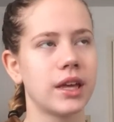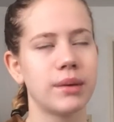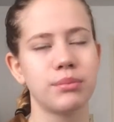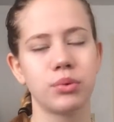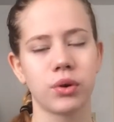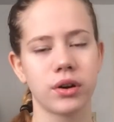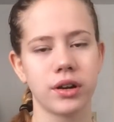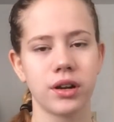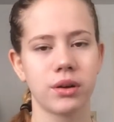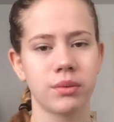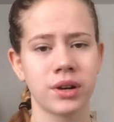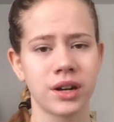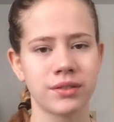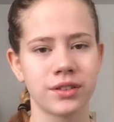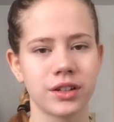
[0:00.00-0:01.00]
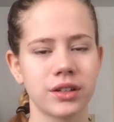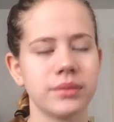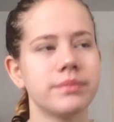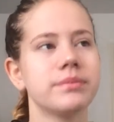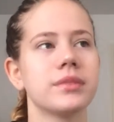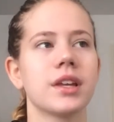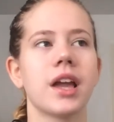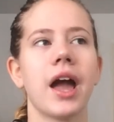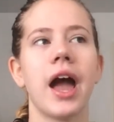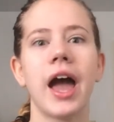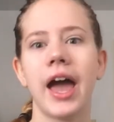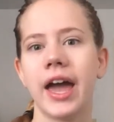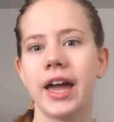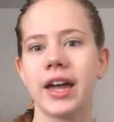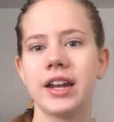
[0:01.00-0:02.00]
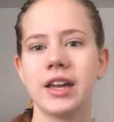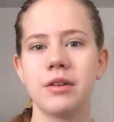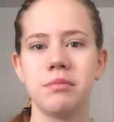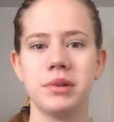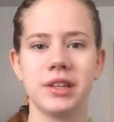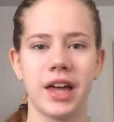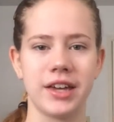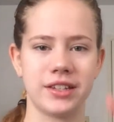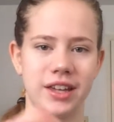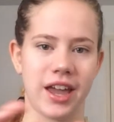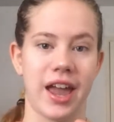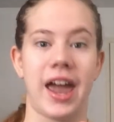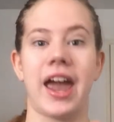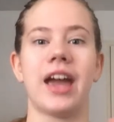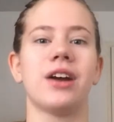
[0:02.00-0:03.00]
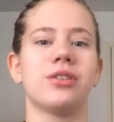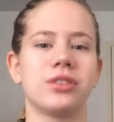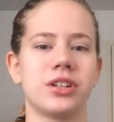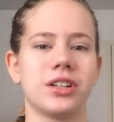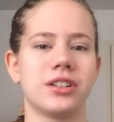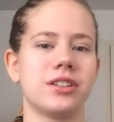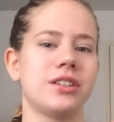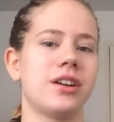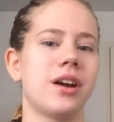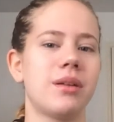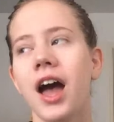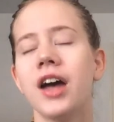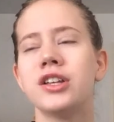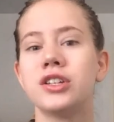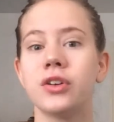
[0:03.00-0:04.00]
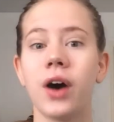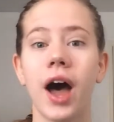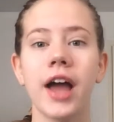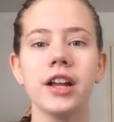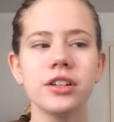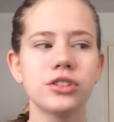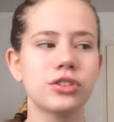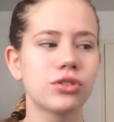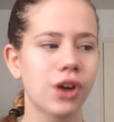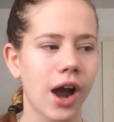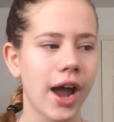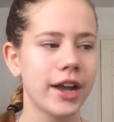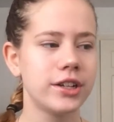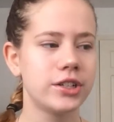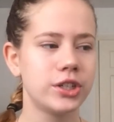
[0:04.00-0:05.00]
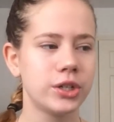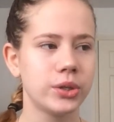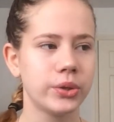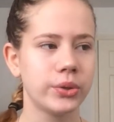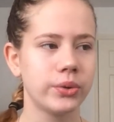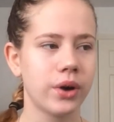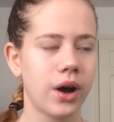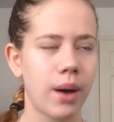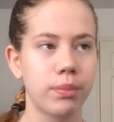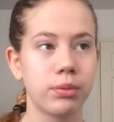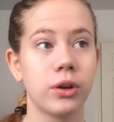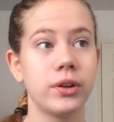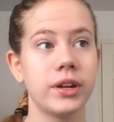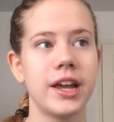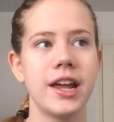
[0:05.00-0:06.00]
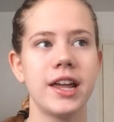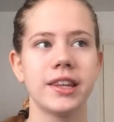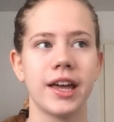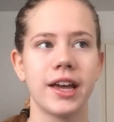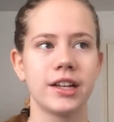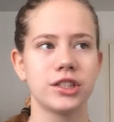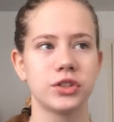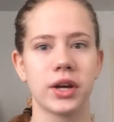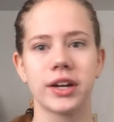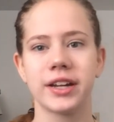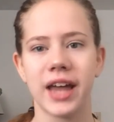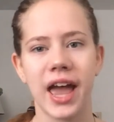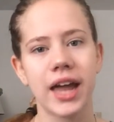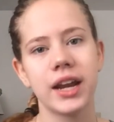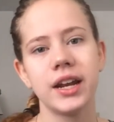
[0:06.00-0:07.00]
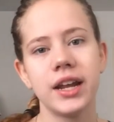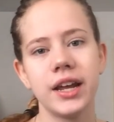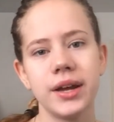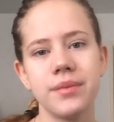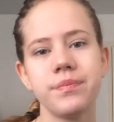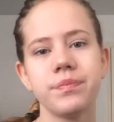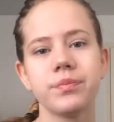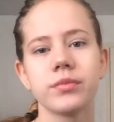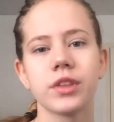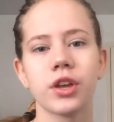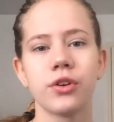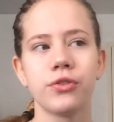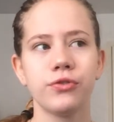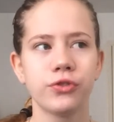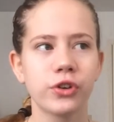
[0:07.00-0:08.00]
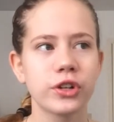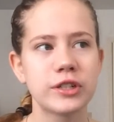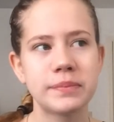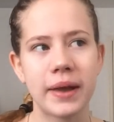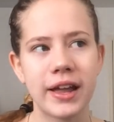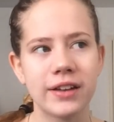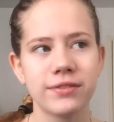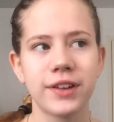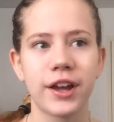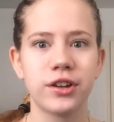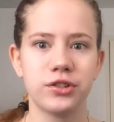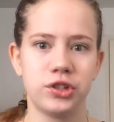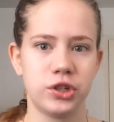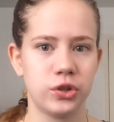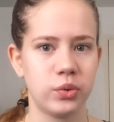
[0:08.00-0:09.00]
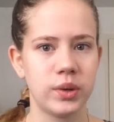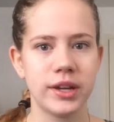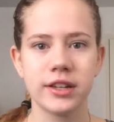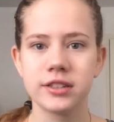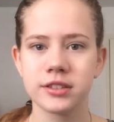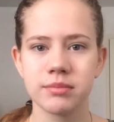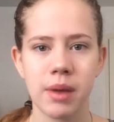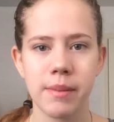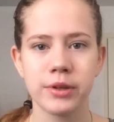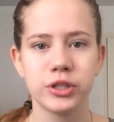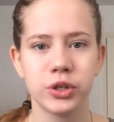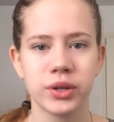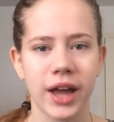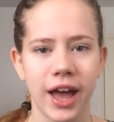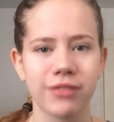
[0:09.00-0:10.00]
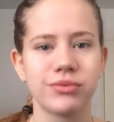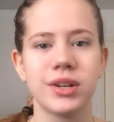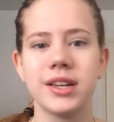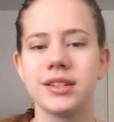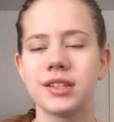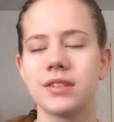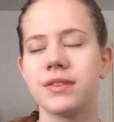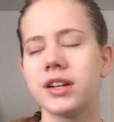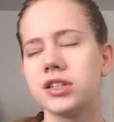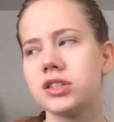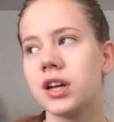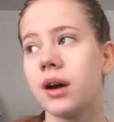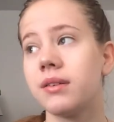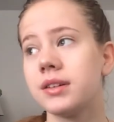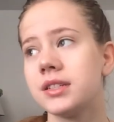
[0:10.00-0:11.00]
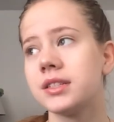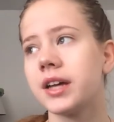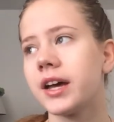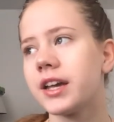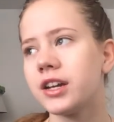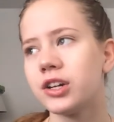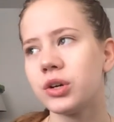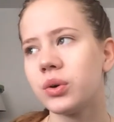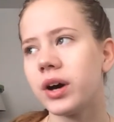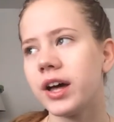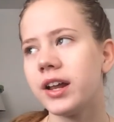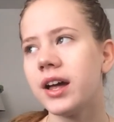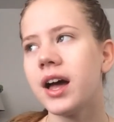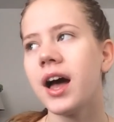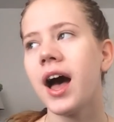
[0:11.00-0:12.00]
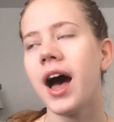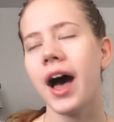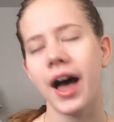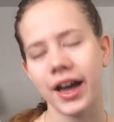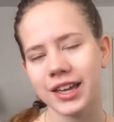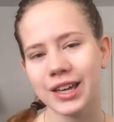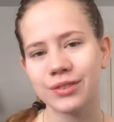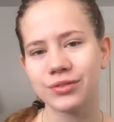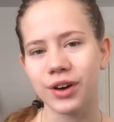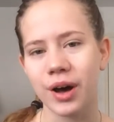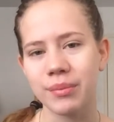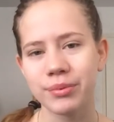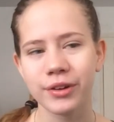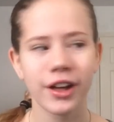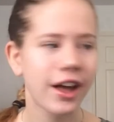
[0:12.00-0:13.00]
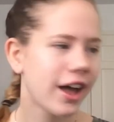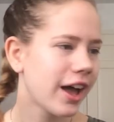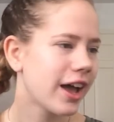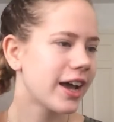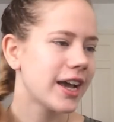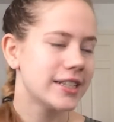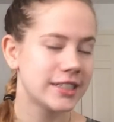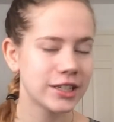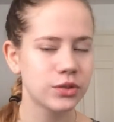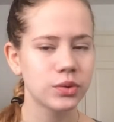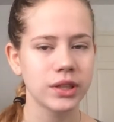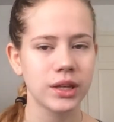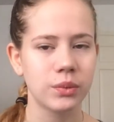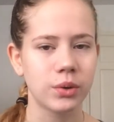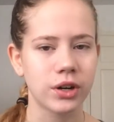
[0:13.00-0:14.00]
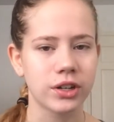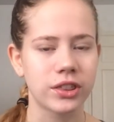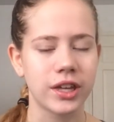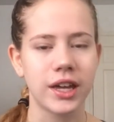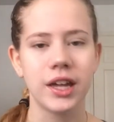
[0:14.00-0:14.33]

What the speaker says: import it or whatever and it would be like error. So I tried to upload it and like, so I could edit it for a span of like 2 weeks, maybe 2.5 weeks, and then I was like, you know what, I give up. Is this really worth